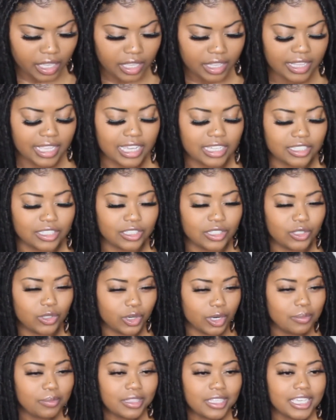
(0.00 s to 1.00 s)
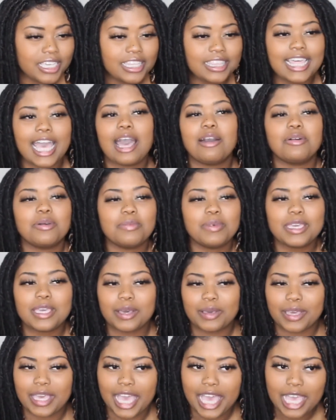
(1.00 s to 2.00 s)
Now normally that would be
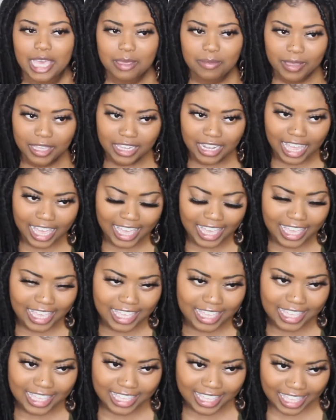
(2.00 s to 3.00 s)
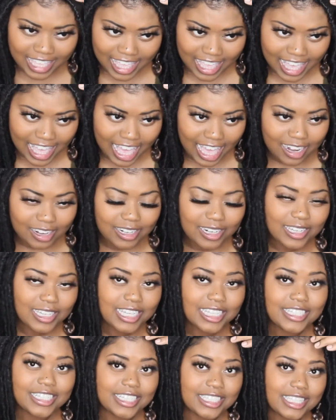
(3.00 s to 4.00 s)
okay, but like, I don't know,
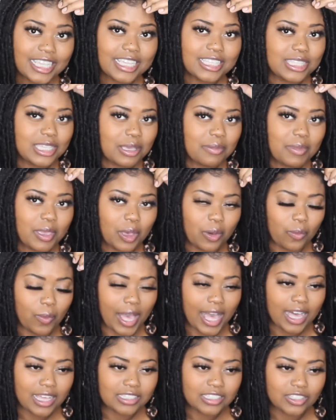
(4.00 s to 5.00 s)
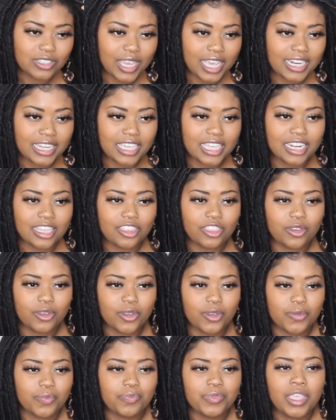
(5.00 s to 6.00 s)
it took me a while to try to get it
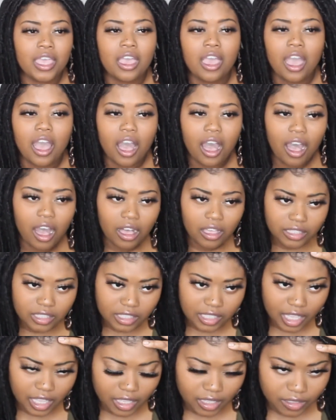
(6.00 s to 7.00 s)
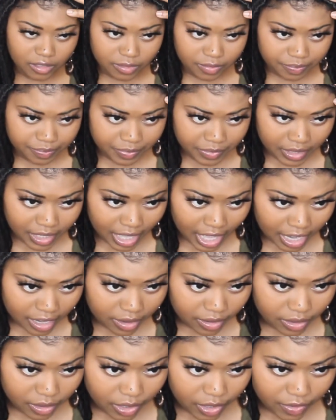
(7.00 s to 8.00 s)
through. Also, I
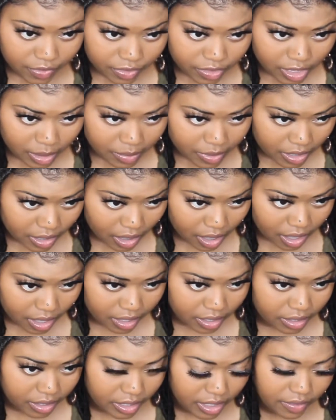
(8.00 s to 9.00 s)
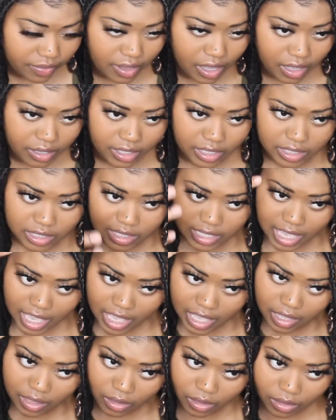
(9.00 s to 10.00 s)
don't know if some of y'all, if y'all can
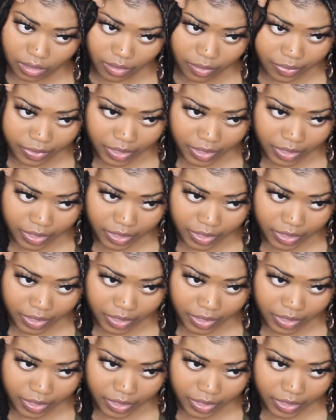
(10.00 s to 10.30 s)
tell,